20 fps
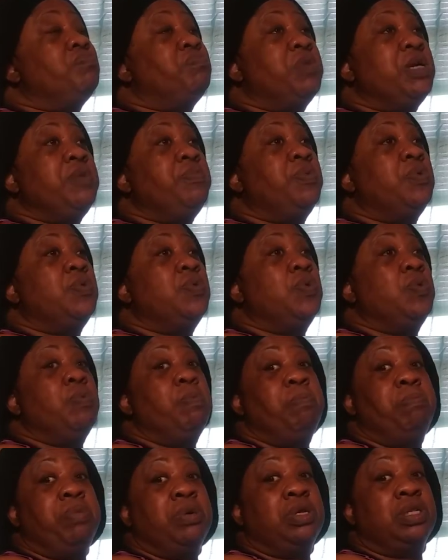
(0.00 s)
people who
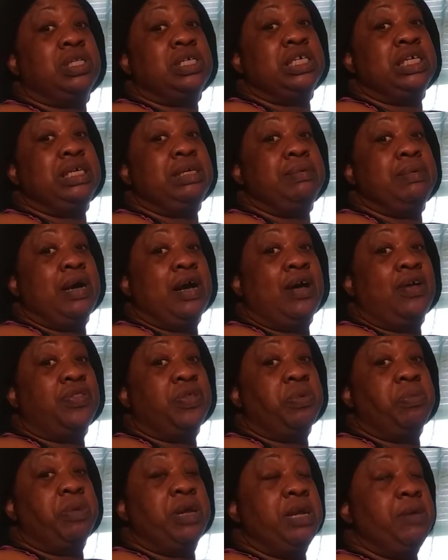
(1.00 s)
bully
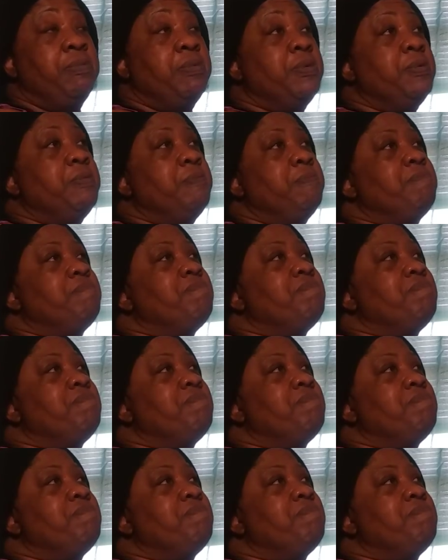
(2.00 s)
other people